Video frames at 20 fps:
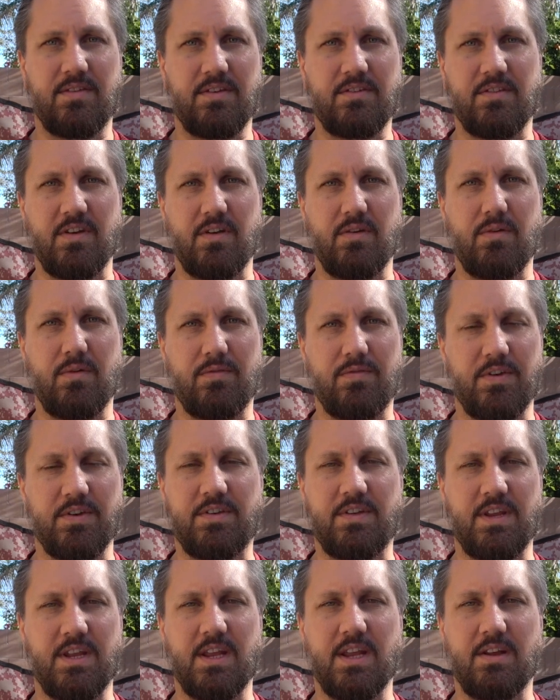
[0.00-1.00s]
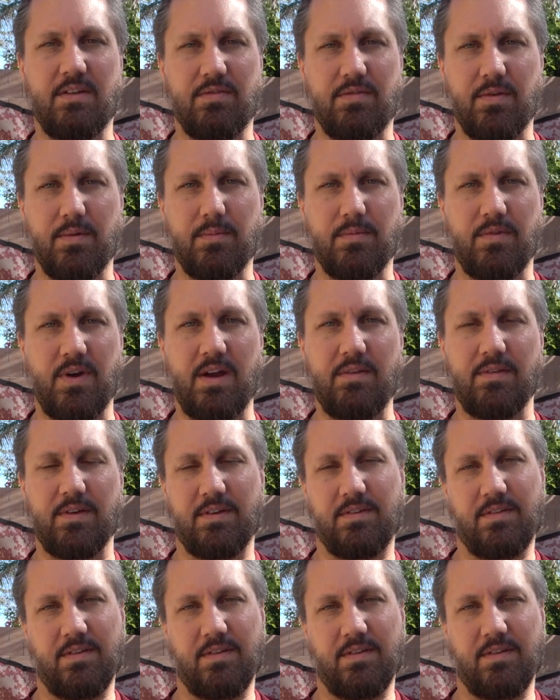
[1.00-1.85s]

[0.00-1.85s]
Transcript: the general fatigue from driving.